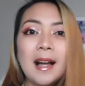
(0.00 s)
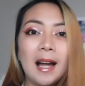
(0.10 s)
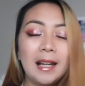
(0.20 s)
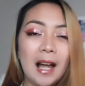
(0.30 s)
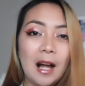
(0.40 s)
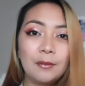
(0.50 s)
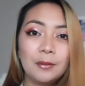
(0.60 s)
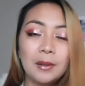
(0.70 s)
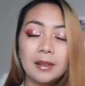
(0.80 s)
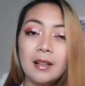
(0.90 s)
I have
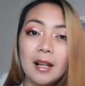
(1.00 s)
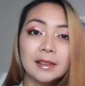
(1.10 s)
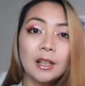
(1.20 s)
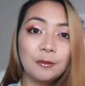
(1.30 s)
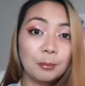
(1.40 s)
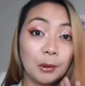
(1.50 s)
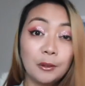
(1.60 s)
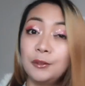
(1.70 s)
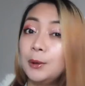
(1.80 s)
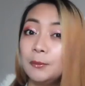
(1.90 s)
lots of
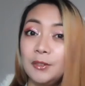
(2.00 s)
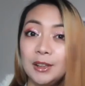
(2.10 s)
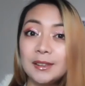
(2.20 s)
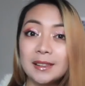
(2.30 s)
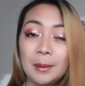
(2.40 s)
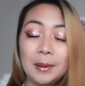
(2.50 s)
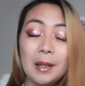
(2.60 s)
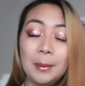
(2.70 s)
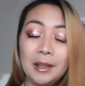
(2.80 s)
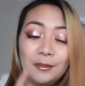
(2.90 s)
perfume videos coming
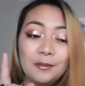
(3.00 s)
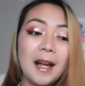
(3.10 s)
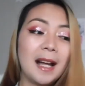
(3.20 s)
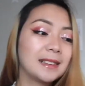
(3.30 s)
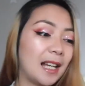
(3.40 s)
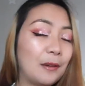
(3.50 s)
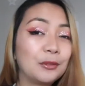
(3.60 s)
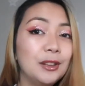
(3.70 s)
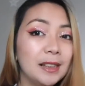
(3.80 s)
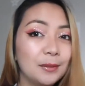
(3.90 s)
up. In fact,
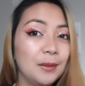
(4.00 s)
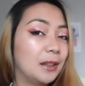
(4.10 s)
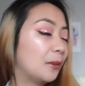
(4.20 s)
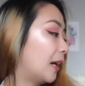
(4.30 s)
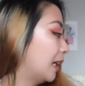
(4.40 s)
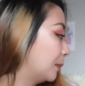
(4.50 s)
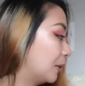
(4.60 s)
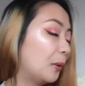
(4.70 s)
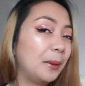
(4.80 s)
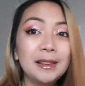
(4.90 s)
after this video, I am
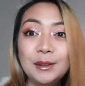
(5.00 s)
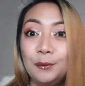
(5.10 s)
going to